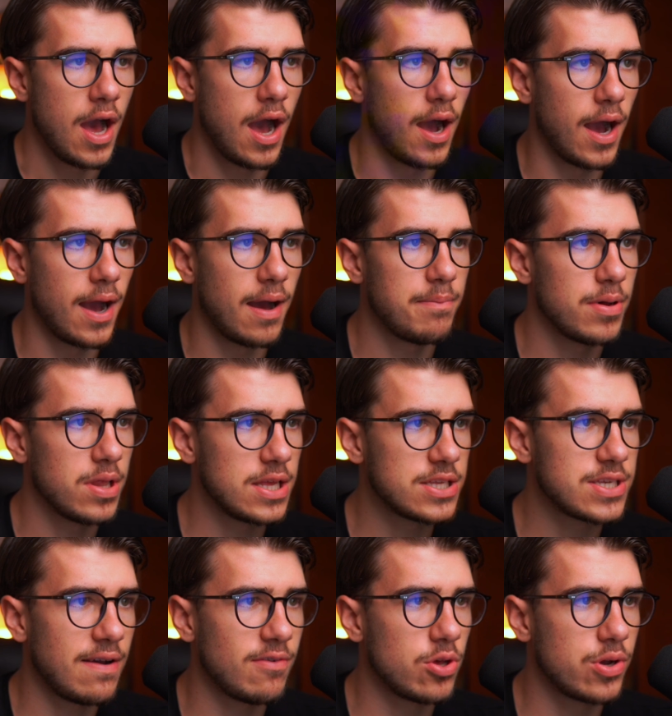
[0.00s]
But
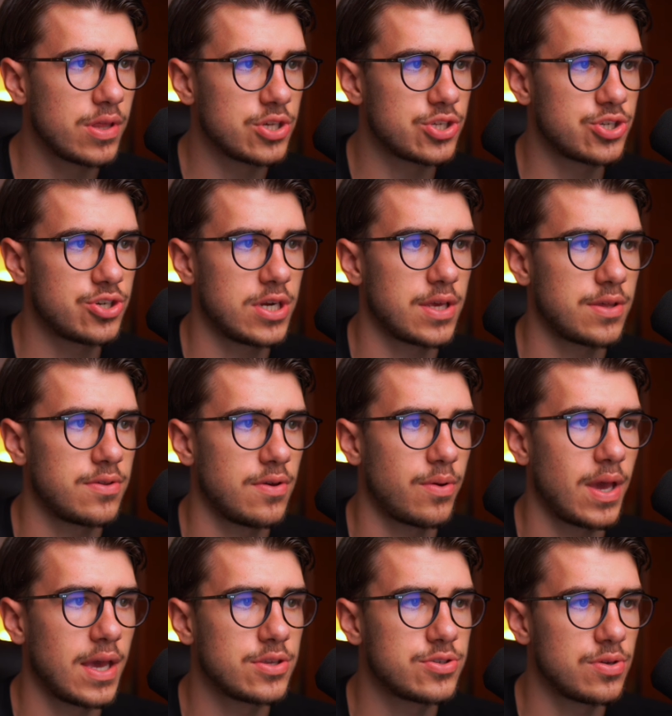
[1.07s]
let's have a look at the strengths.
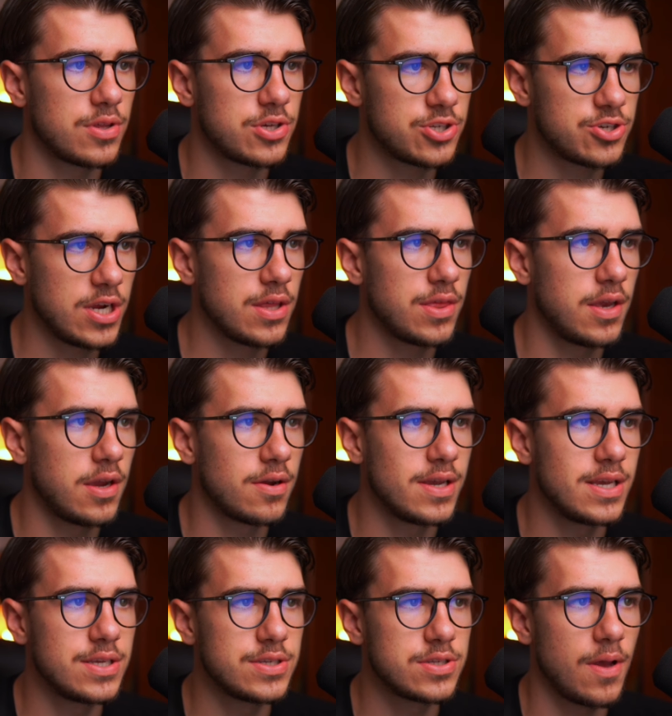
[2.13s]
Okay, so the strength here
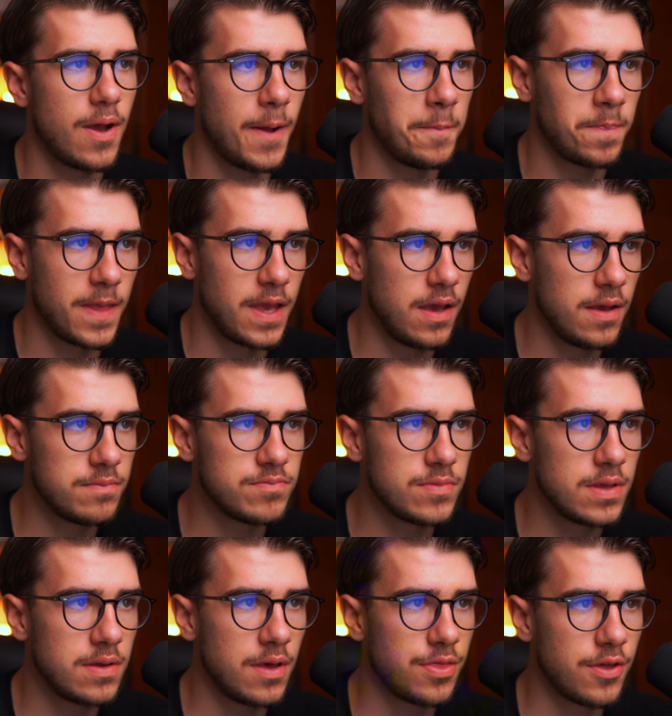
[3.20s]
is
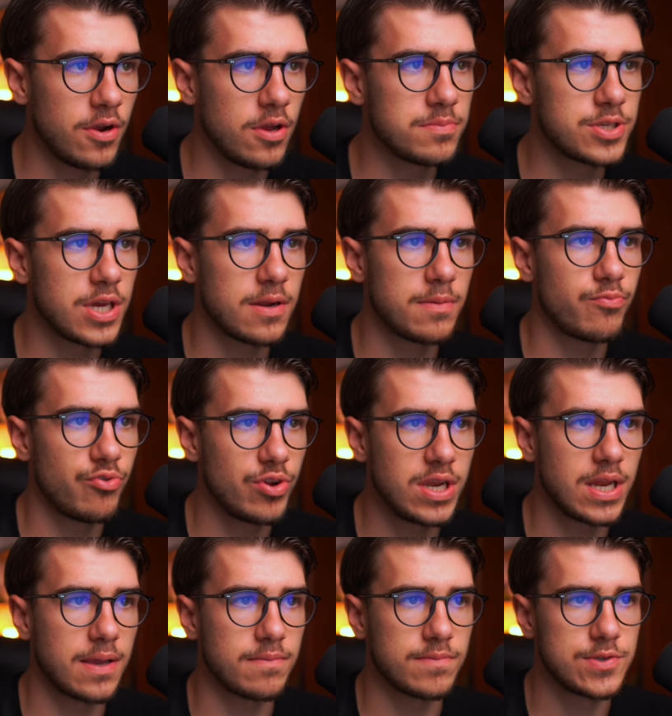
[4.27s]
Ethereum setup
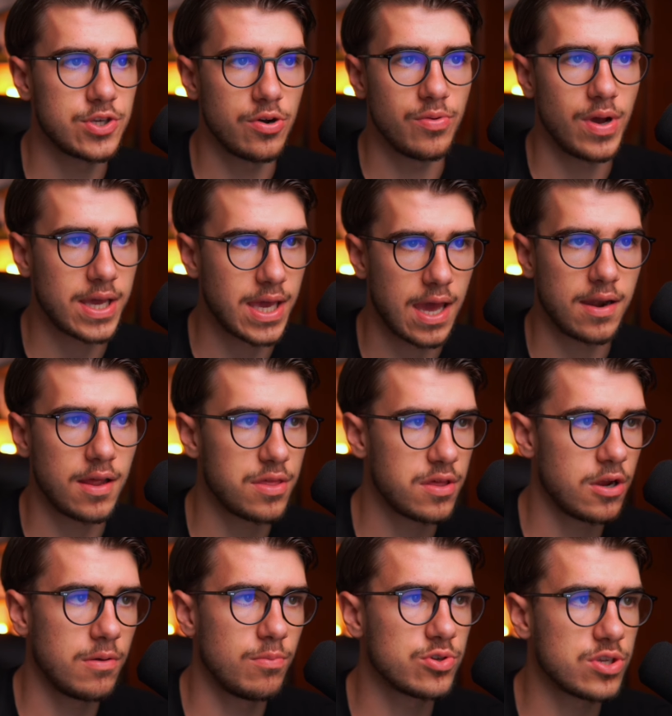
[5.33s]
reading. So again,
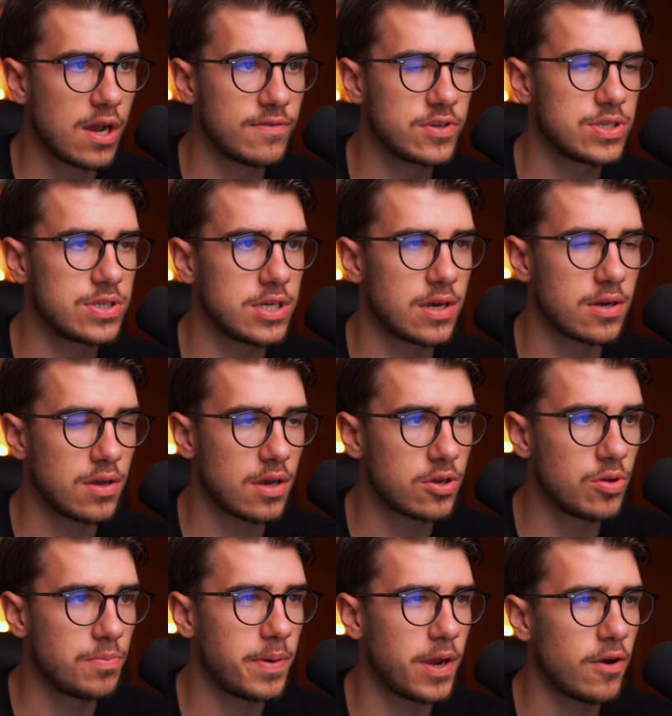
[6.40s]
Ethereum was obviously a
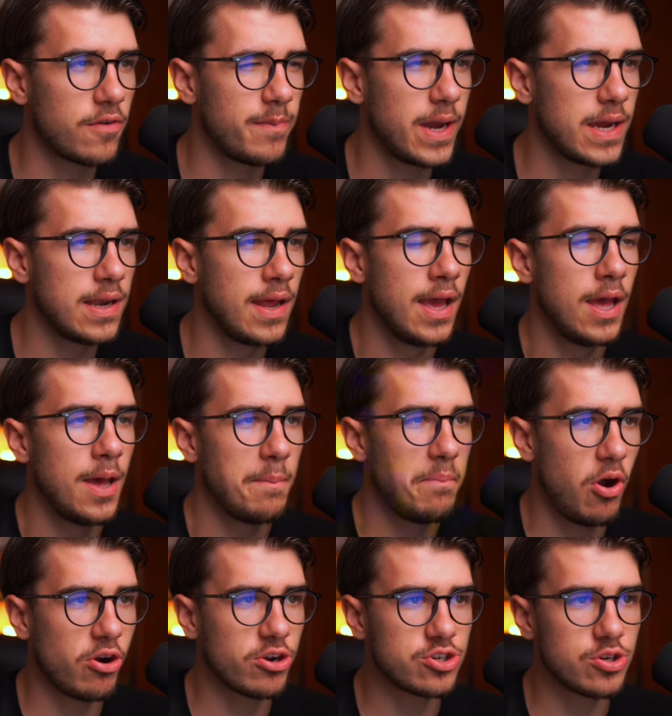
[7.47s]
good pair of mine.
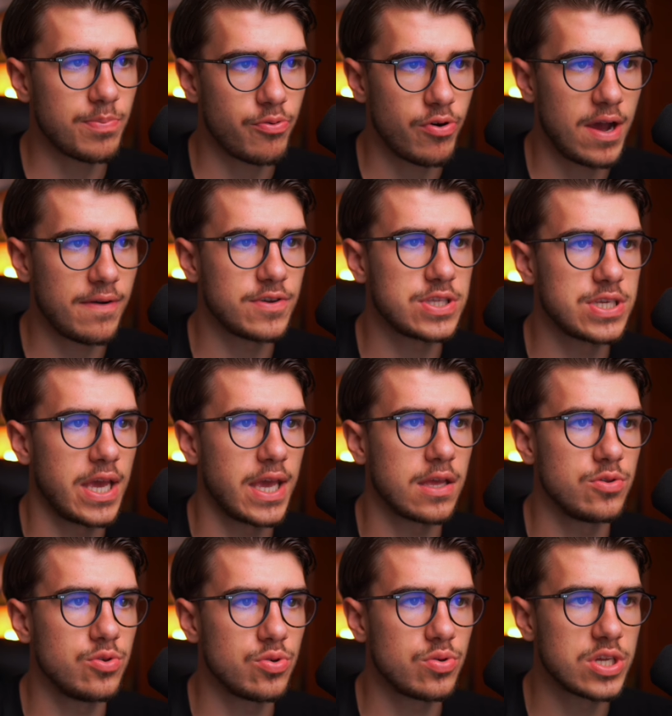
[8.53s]
Partial profit
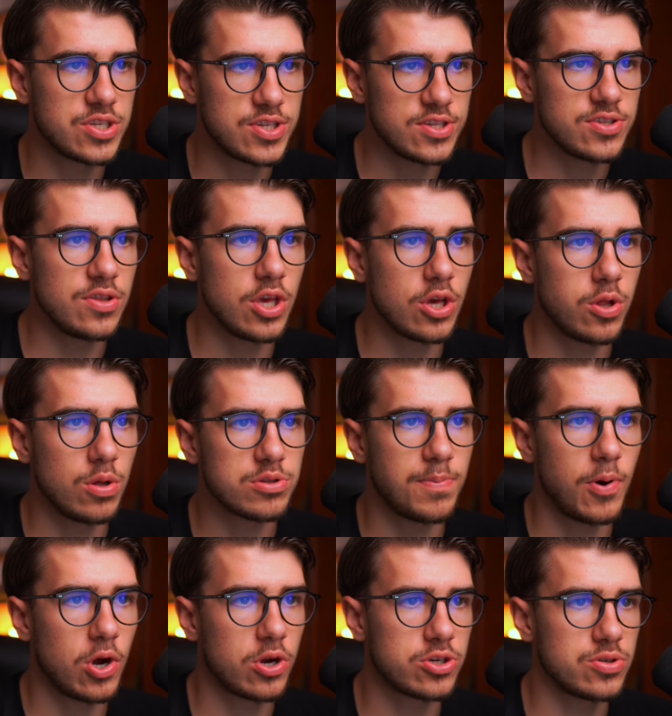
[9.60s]
taken. You consistently close
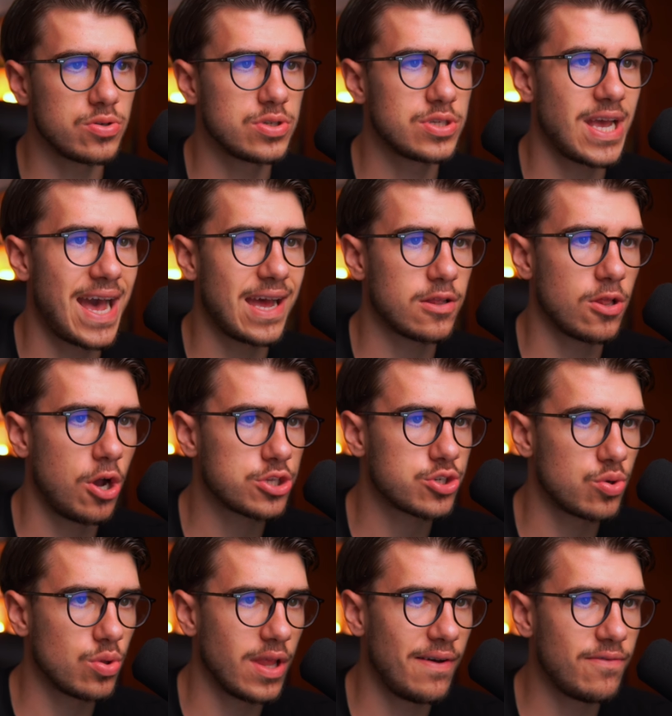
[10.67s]
partials at
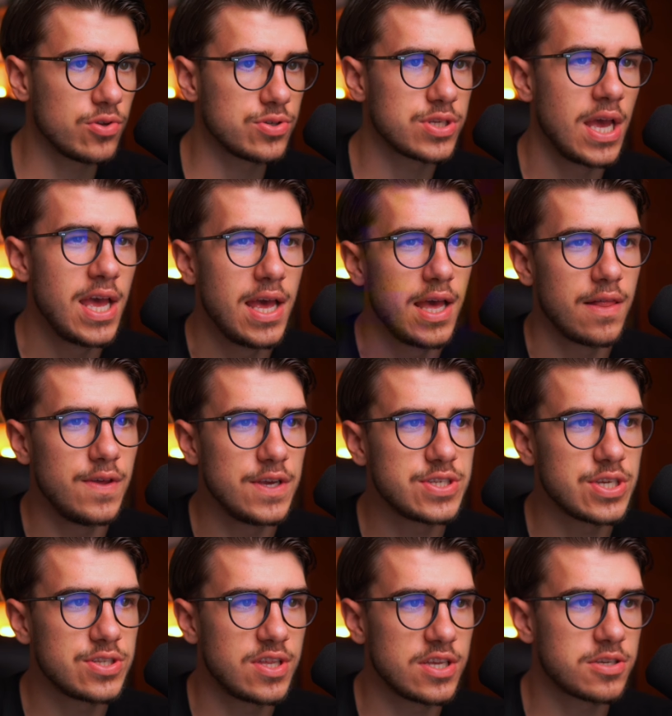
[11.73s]
logical levels.
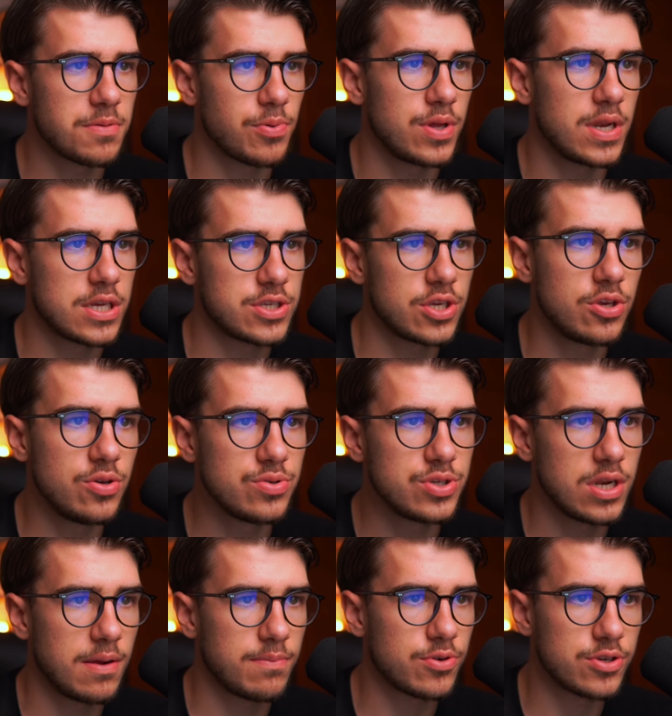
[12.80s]
This is disciplined
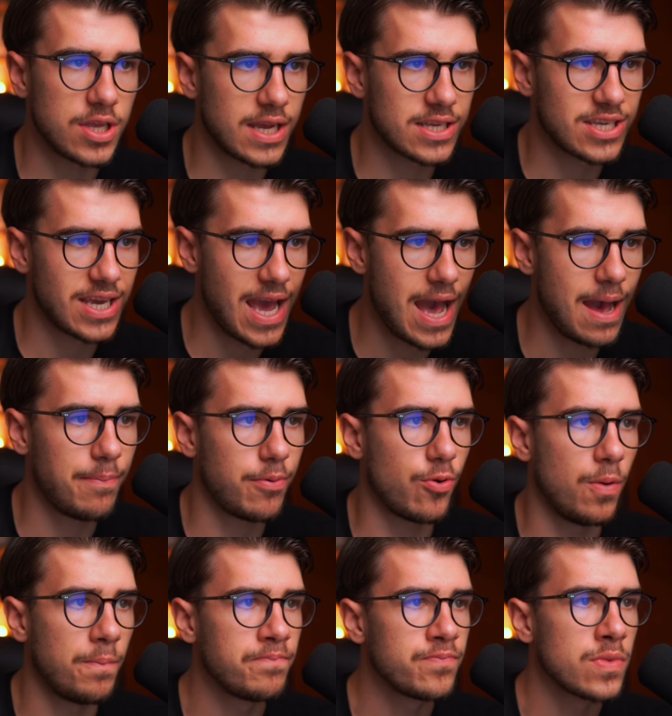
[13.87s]
execution and protects
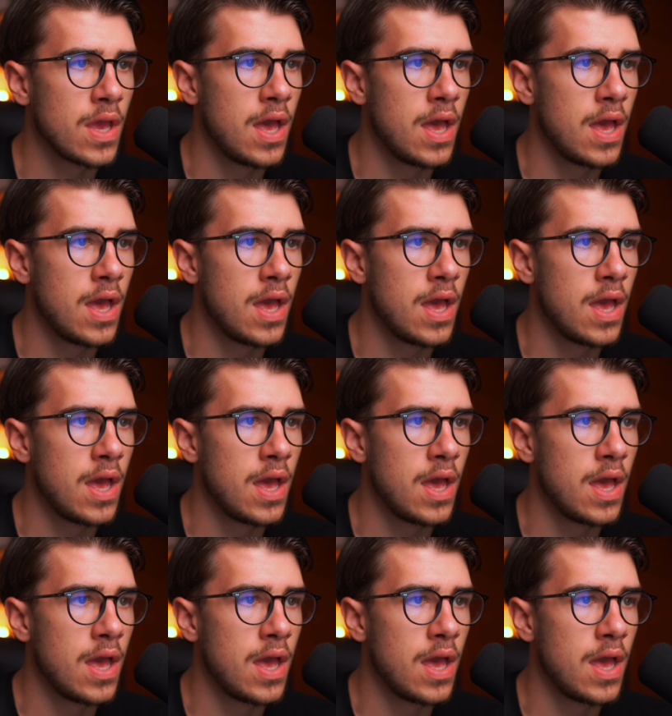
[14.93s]
capital.